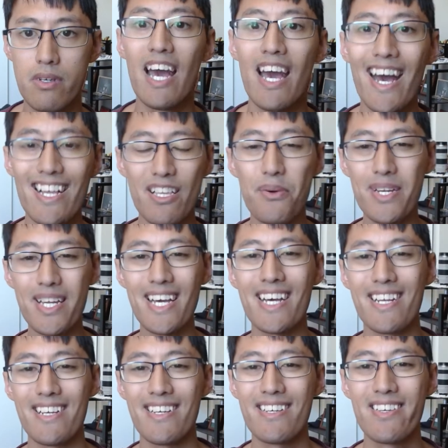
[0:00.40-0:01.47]
Hello
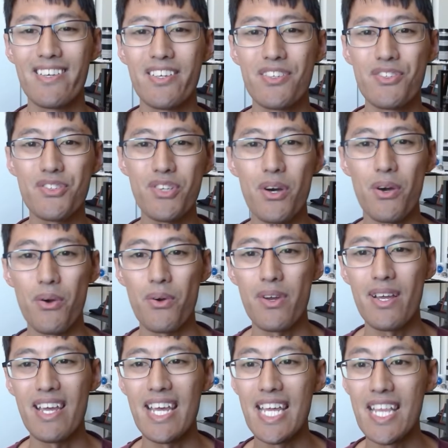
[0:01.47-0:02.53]
again. So
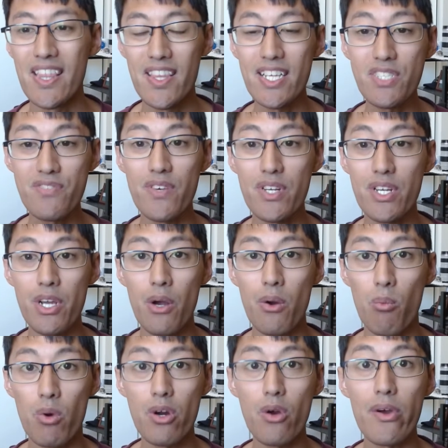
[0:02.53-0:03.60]
in this video,
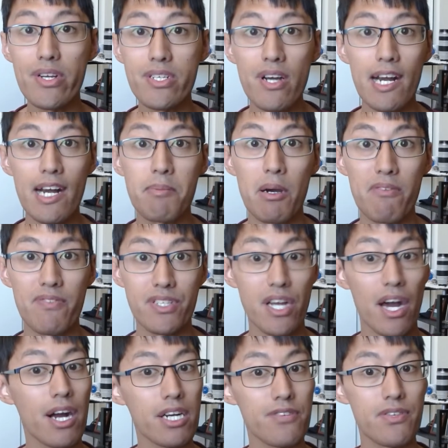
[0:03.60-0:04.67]
we're going to talk about
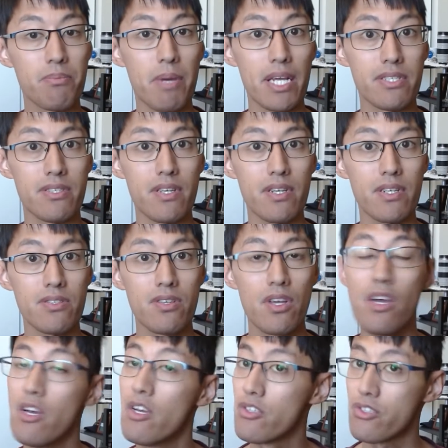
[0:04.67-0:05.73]
photography basics.
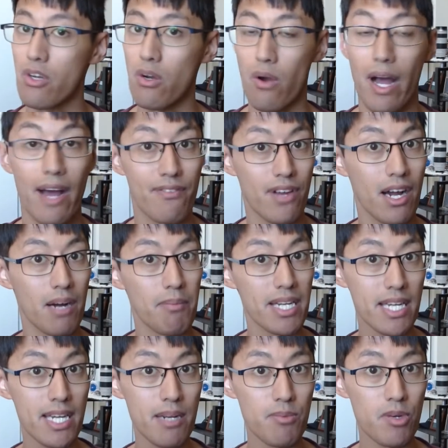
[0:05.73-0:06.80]
So I've got my
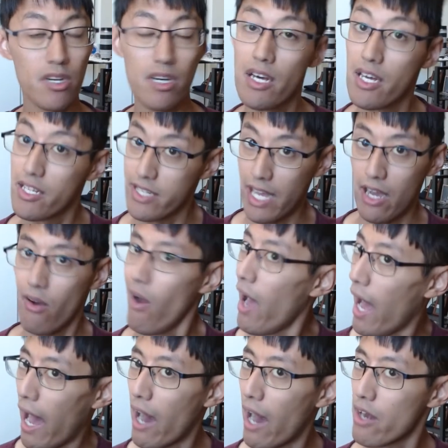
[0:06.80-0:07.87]
camera. Now,
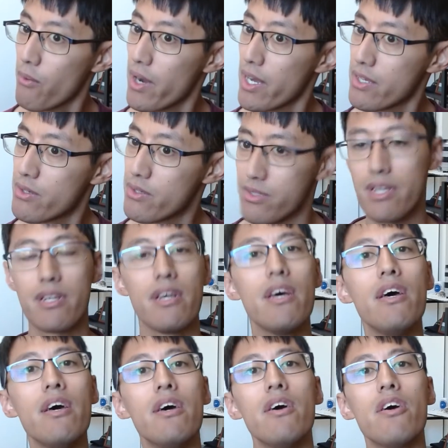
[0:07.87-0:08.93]
how do I use it?
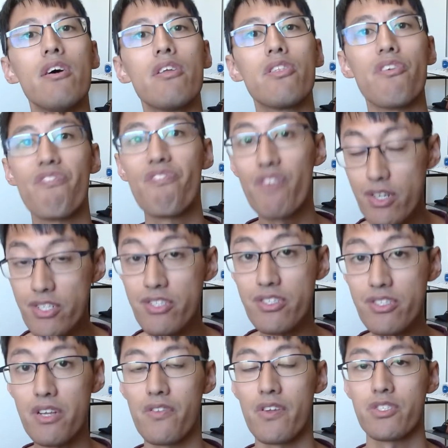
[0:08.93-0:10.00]
The first
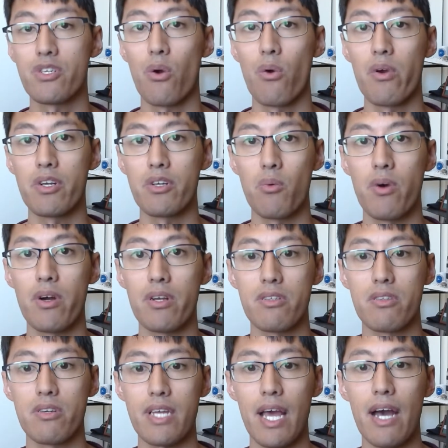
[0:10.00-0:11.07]
thing that you're going to want to
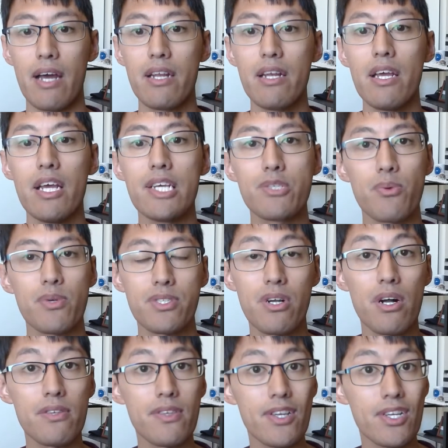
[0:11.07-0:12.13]
look at is what's
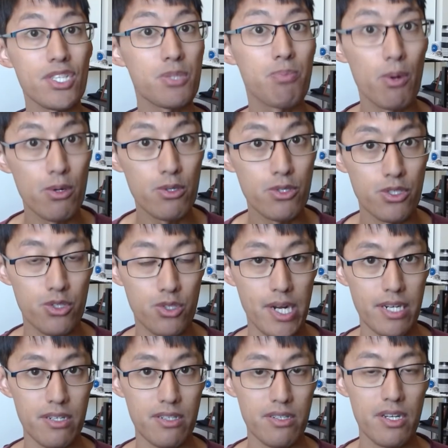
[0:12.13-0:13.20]
called the exposure
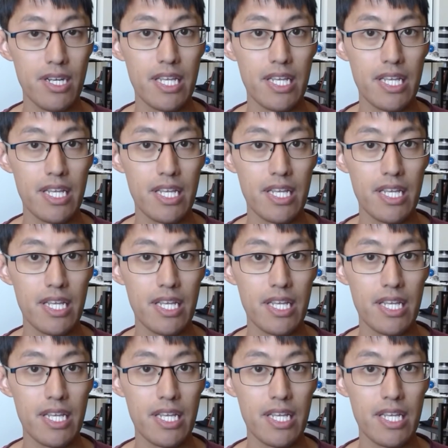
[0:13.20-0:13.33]
triangle.